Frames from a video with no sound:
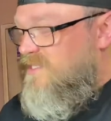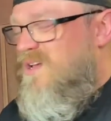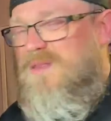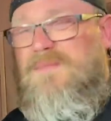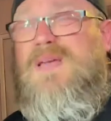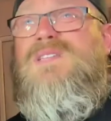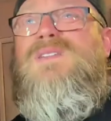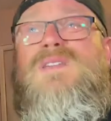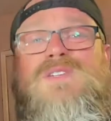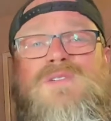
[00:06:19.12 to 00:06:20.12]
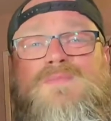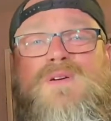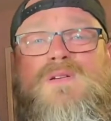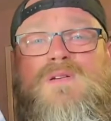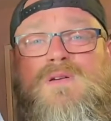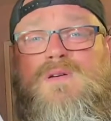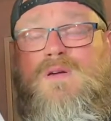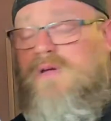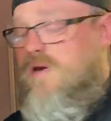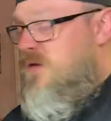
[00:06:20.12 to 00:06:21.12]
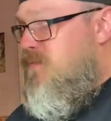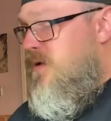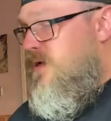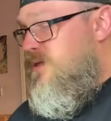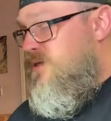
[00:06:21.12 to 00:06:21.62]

not in the best condition, but apparently it's